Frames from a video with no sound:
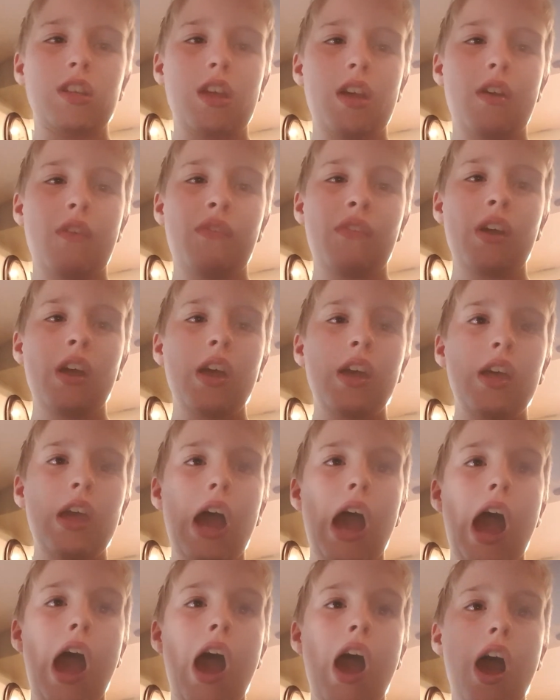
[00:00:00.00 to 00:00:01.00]
Jeff,
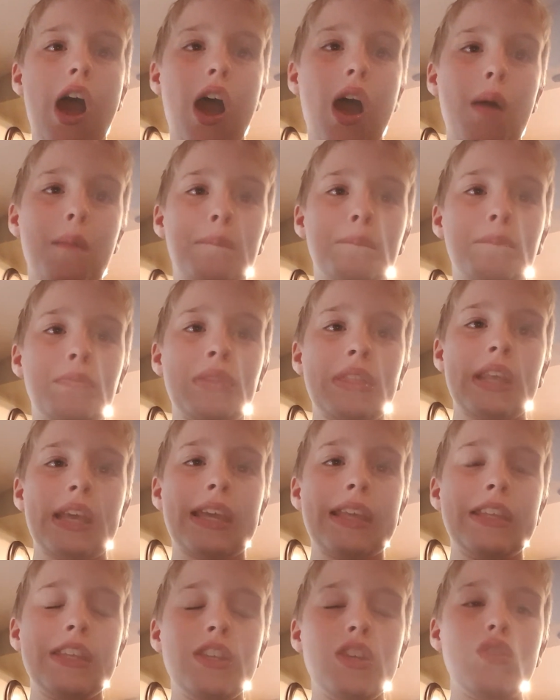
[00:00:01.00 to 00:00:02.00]
um,
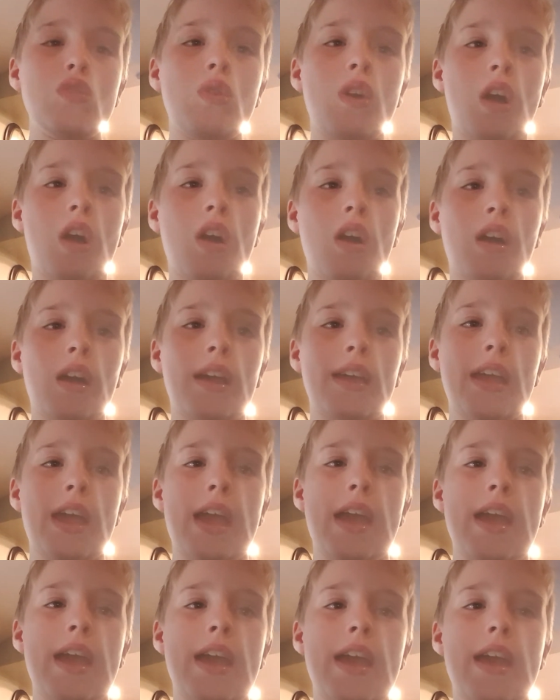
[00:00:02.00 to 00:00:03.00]
you are
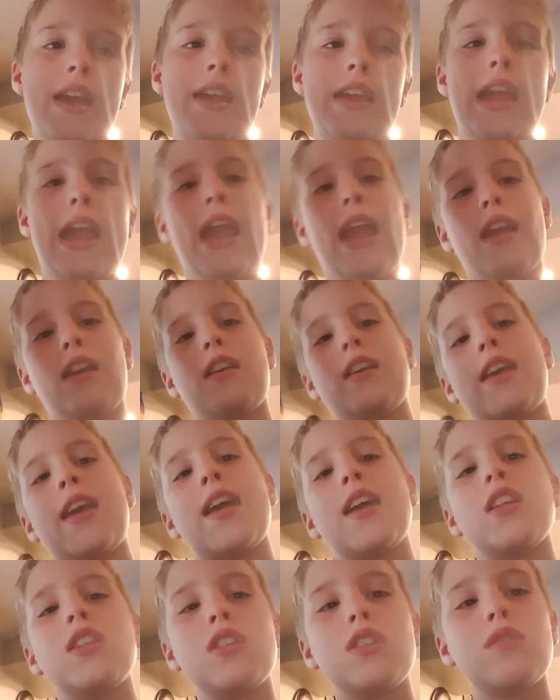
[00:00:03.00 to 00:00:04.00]
a
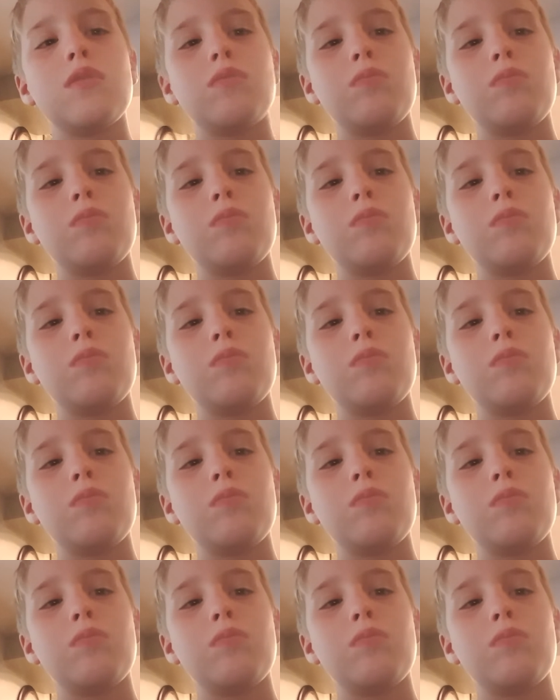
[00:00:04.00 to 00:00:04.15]
kids,